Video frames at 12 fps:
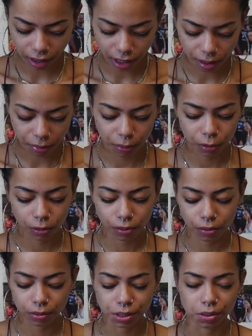And people don't
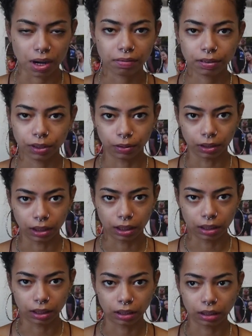know what to offer you in the
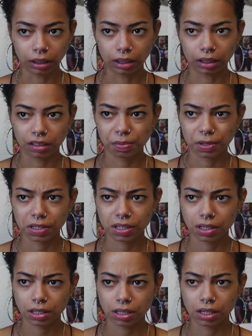end. They're like, this
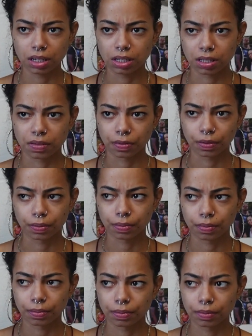person is
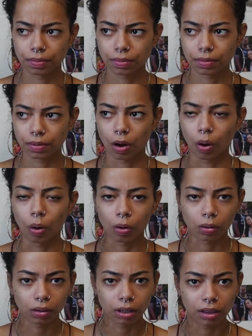
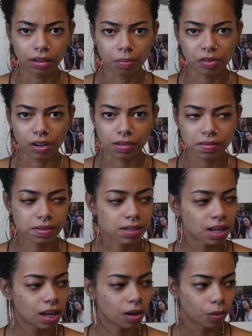whole in themselves.
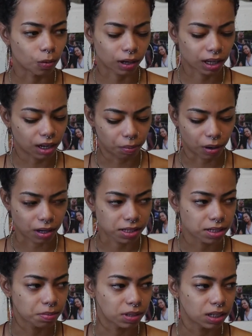What can I
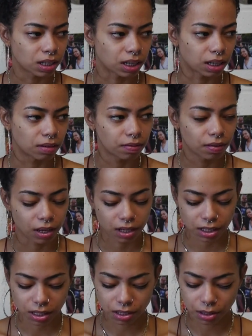possibly give
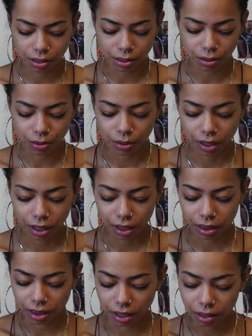to
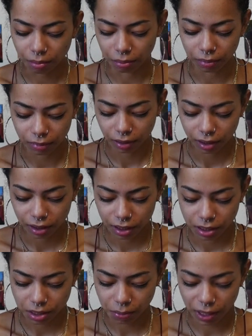them
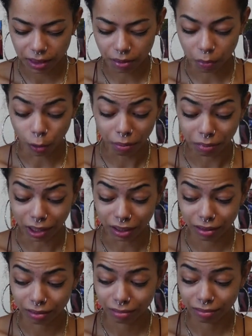to make them want
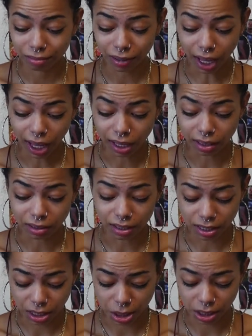me? And
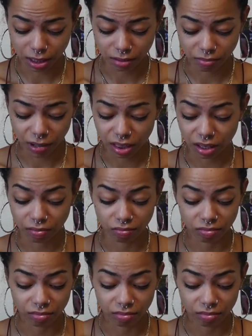essentially nothing.